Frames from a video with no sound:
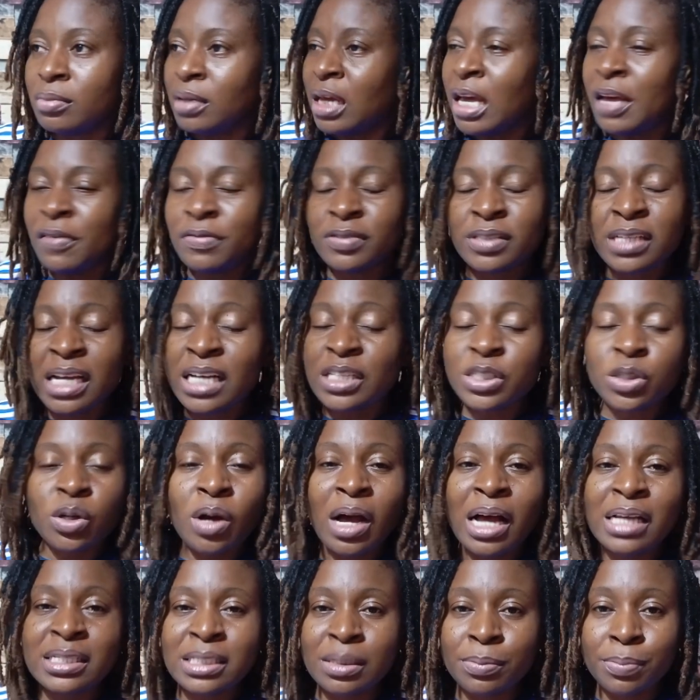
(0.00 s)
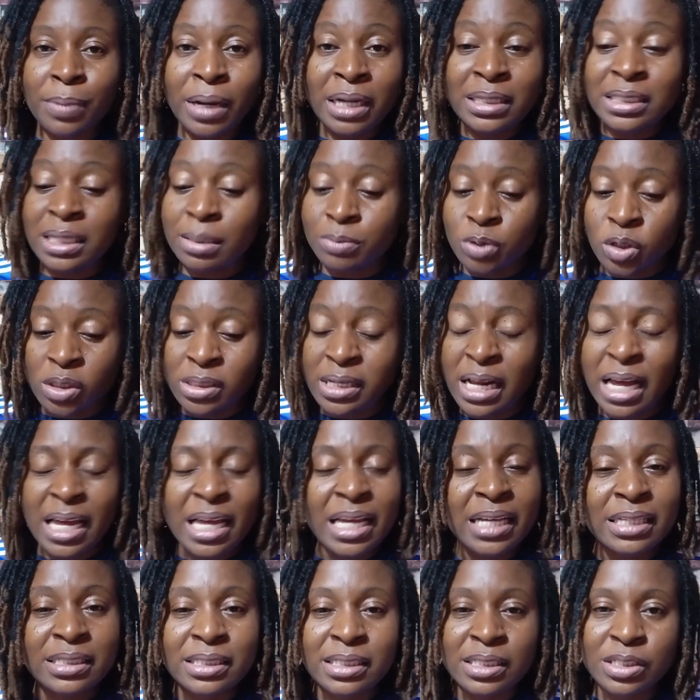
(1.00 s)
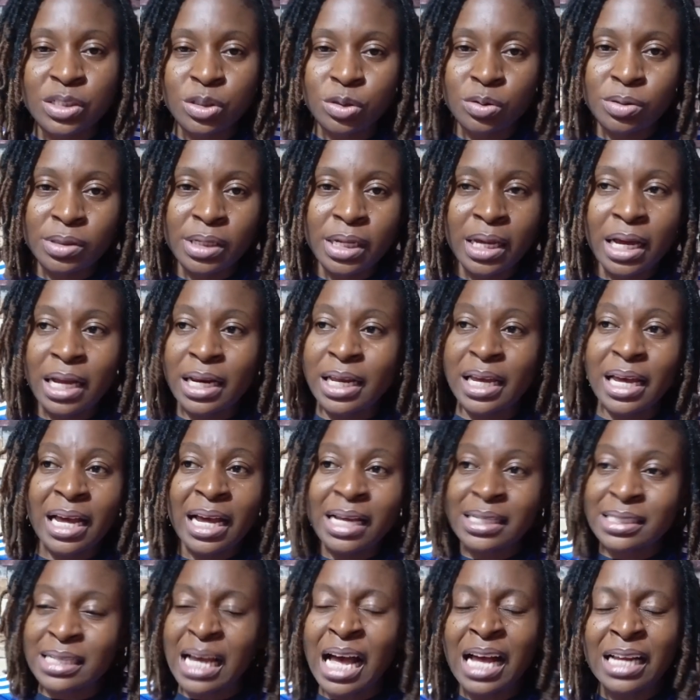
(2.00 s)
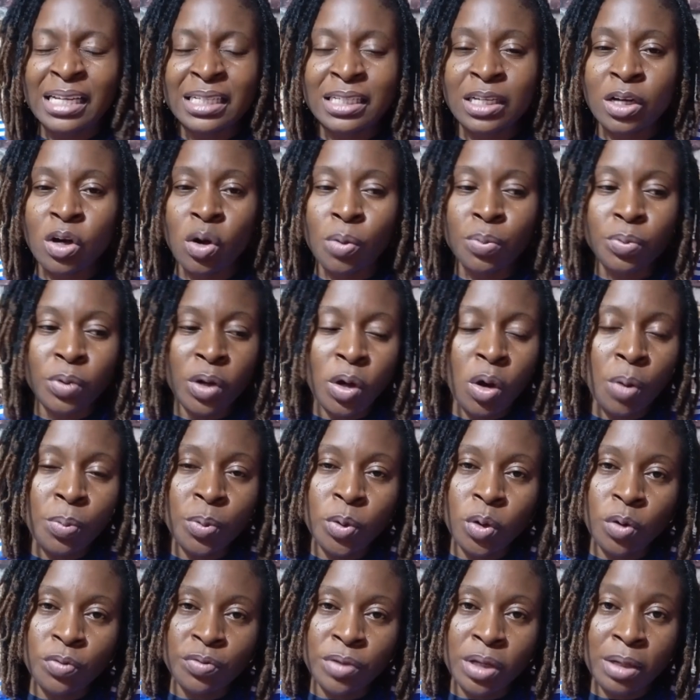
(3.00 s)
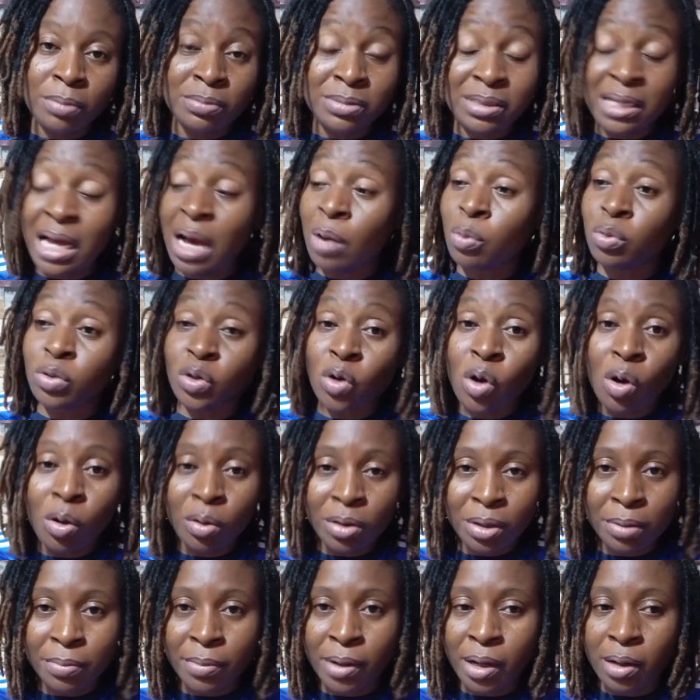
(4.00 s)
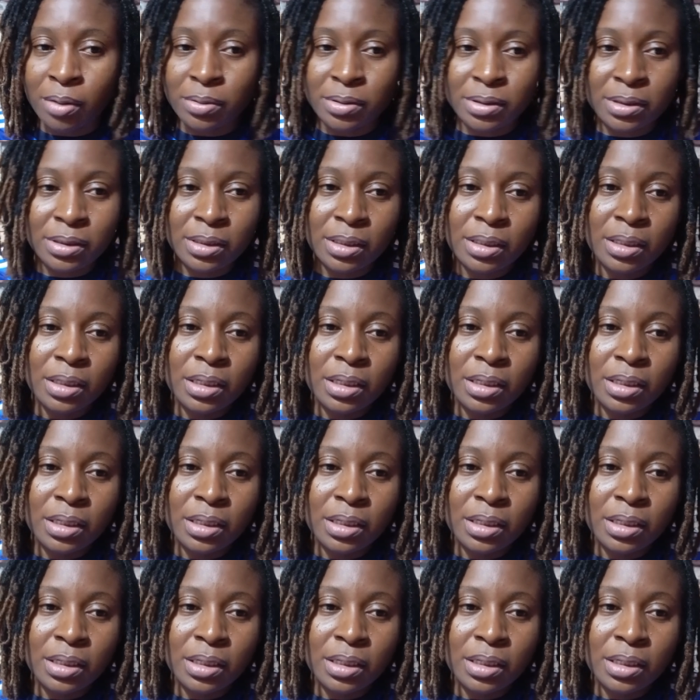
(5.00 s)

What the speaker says: If Sancho has a bad game, just like he did today, and he has had in a couple of games, I would call him out.